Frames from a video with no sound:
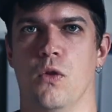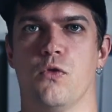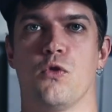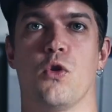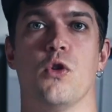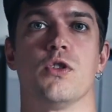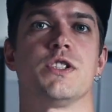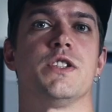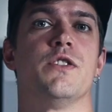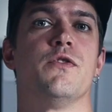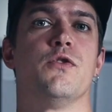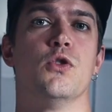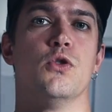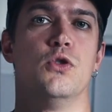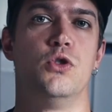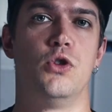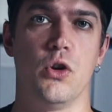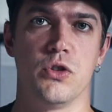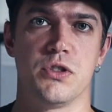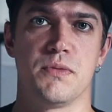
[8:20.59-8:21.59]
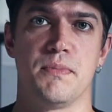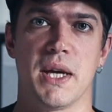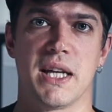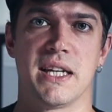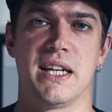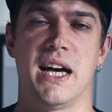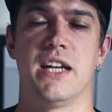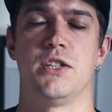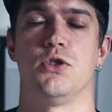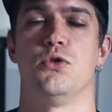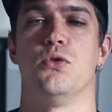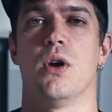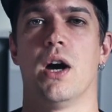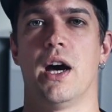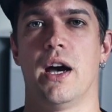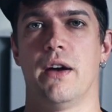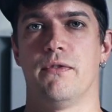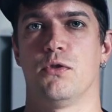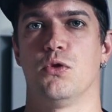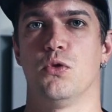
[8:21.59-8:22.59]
Of course, if you don't speak Dutch, you have